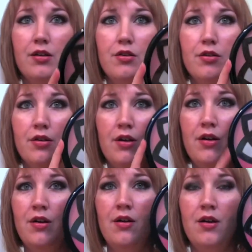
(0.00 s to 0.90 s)
Color
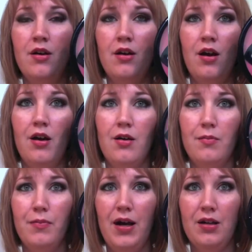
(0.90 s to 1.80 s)

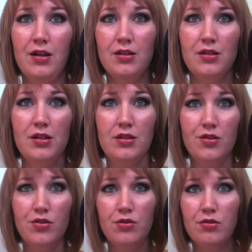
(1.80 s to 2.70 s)
palette
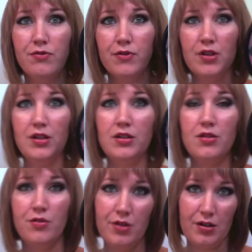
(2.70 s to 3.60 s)
that's new for
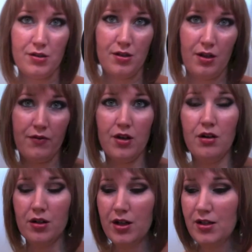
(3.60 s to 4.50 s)
this 2011
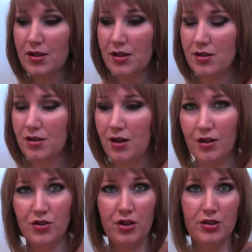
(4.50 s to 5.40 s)
holiday season.
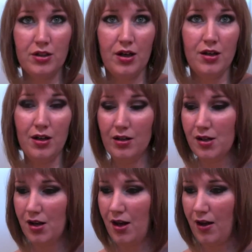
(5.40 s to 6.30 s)
I just got it in
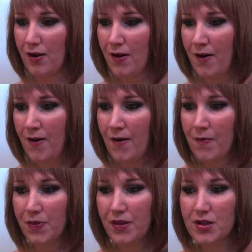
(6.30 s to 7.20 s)
today.
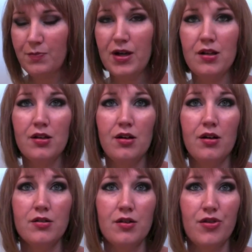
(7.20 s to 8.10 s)
This palette
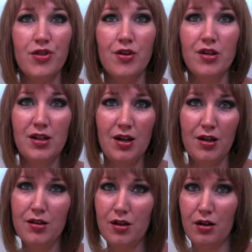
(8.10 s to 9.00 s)
costs
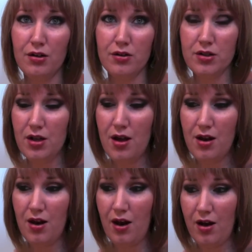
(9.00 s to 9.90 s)
$39
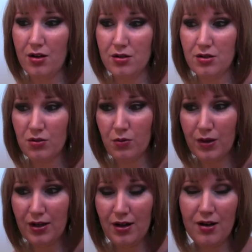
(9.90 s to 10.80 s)
and it has
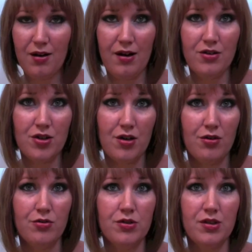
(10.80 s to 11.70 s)
29
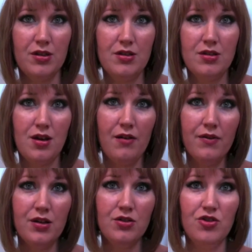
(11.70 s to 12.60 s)
eyeshadows,
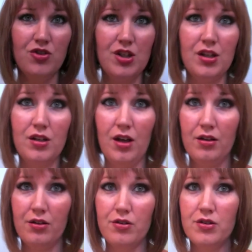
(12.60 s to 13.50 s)
7 cheek
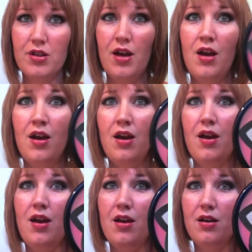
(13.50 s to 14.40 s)
colors,
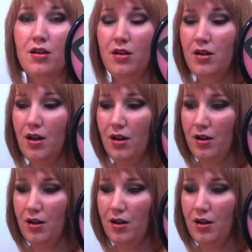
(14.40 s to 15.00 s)
and